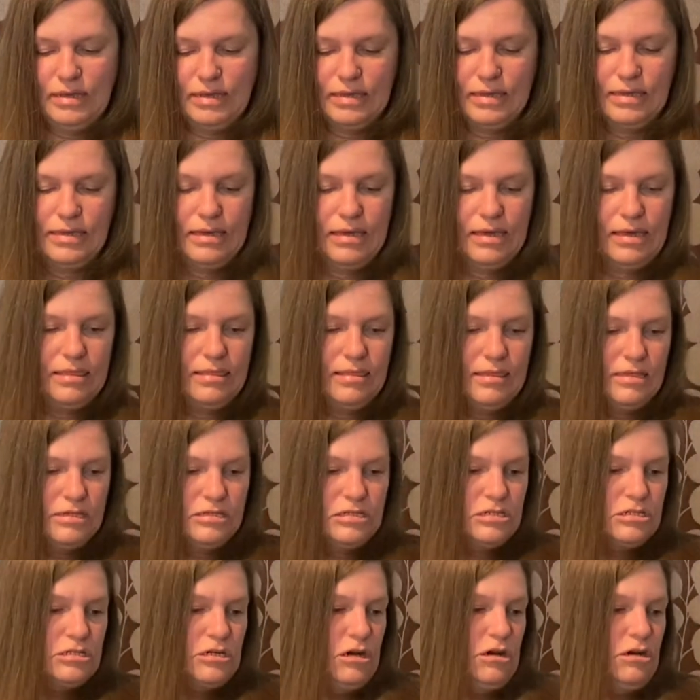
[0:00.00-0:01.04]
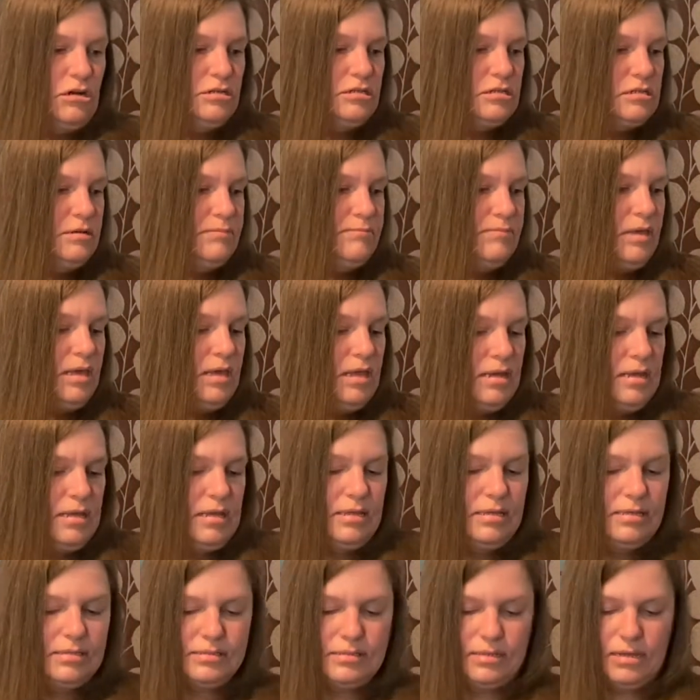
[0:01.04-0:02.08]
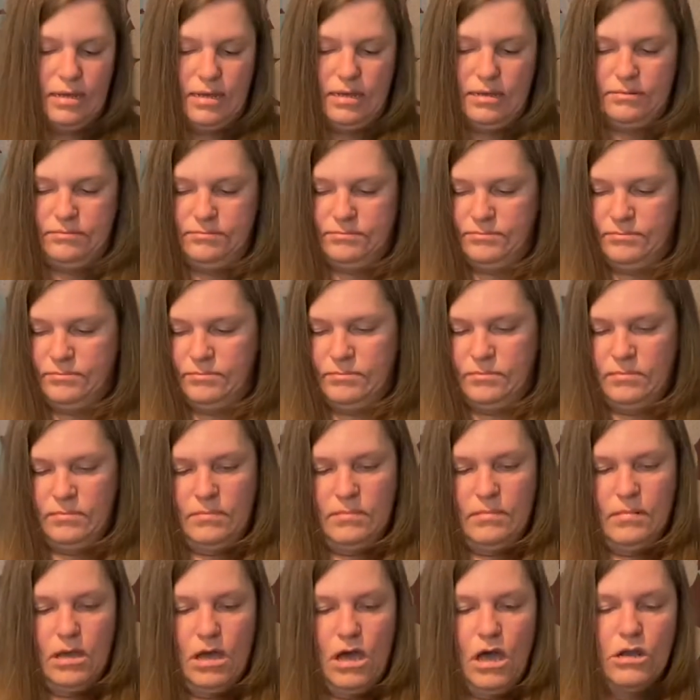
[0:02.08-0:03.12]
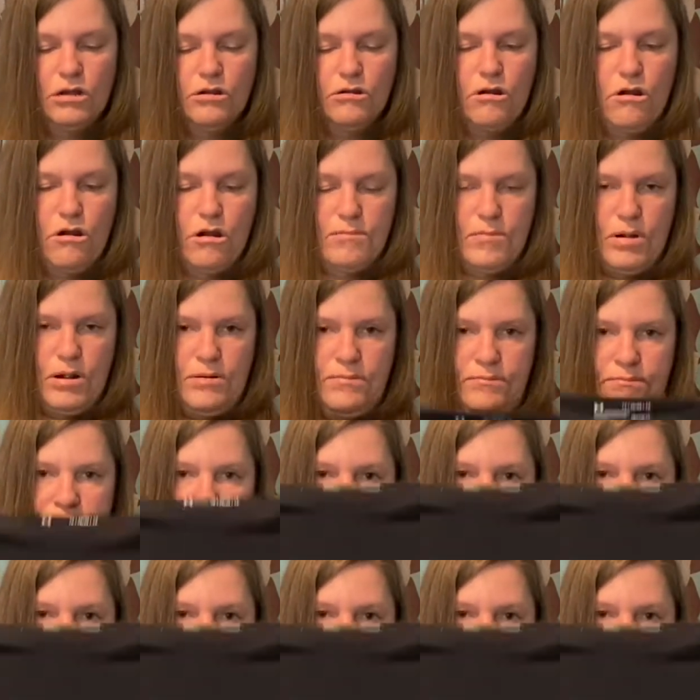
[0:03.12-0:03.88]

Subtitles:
get this shirt. It is Under Armour,